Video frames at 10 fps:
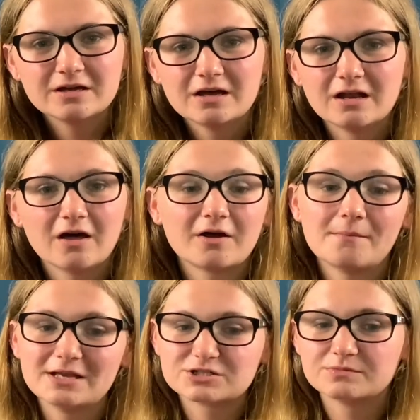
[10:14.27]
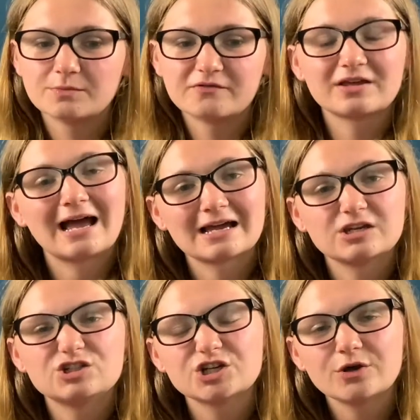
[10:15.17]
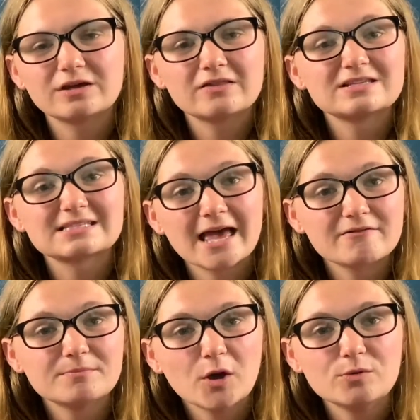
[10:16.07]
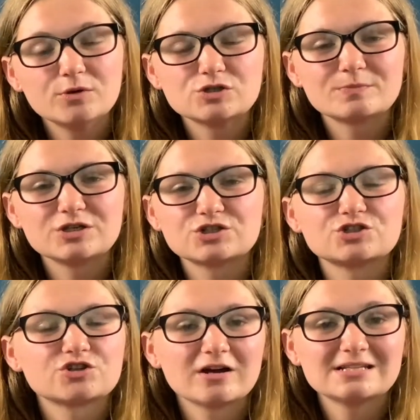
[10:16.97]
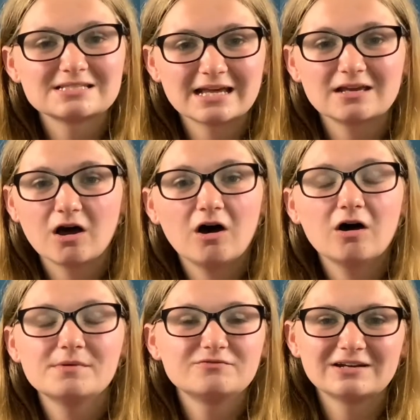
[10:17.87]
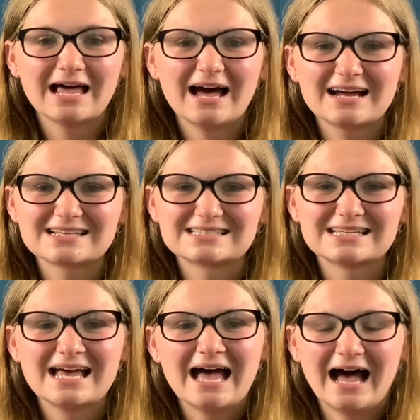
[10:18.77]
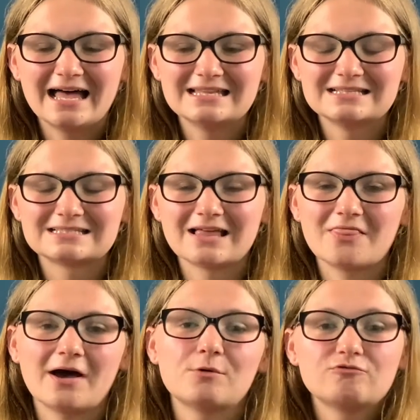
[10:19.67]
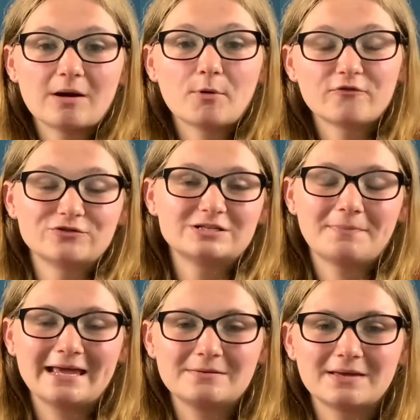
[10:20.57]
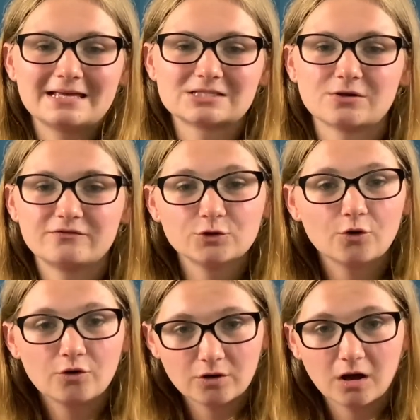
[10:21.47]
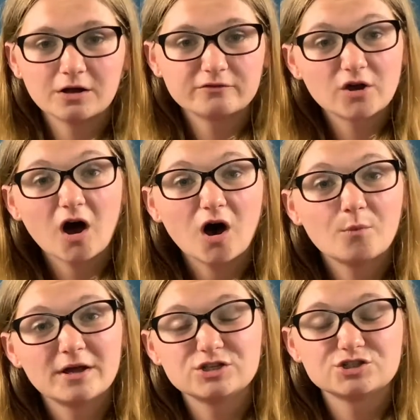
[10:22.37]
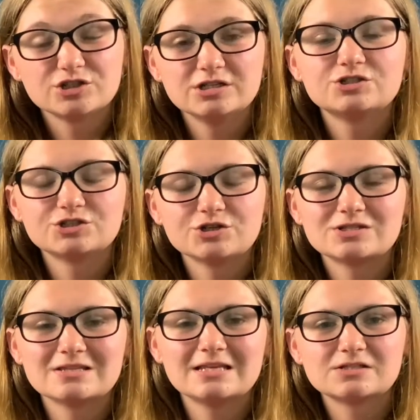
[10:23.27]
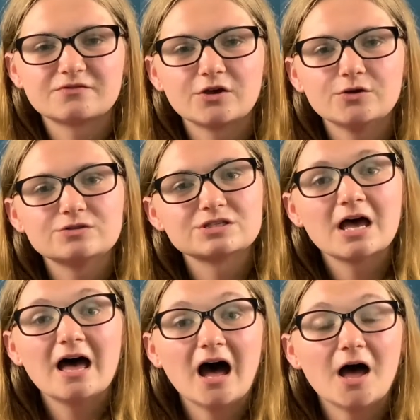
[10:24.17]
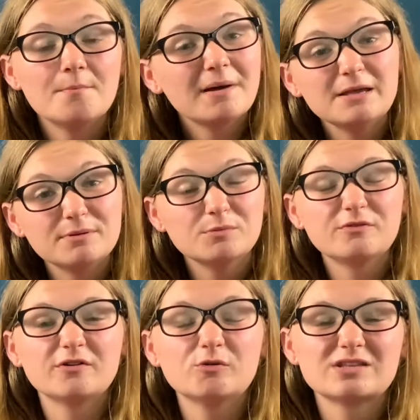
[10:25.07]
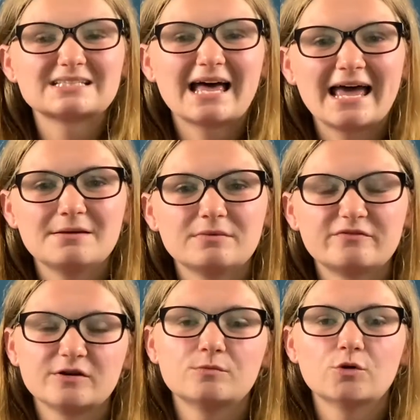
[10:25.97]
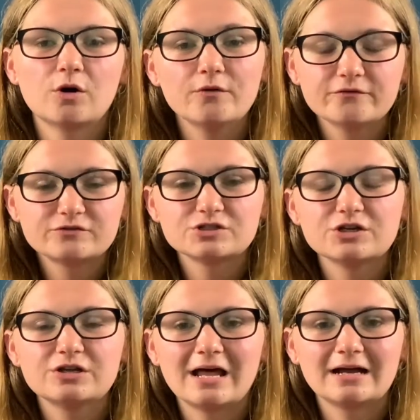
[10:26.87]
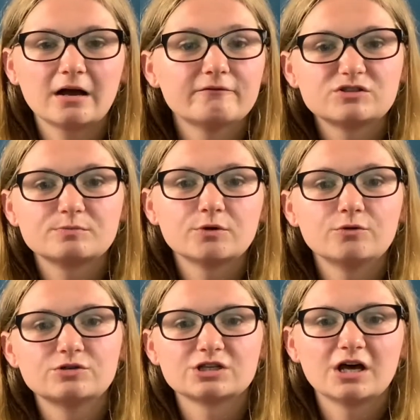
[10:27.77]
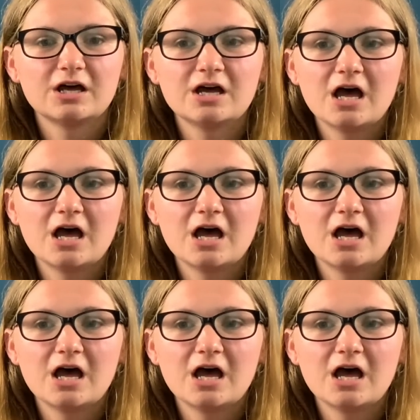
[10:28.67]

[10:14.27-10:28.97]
like I mentioned with the gagging and choking, the scary moments, but it's just trying to stay calm and relaxed, and that will rub off onto baby. So if you're kind of calm when introducing these foods, baby will feel the same and feel more confident and comfortable to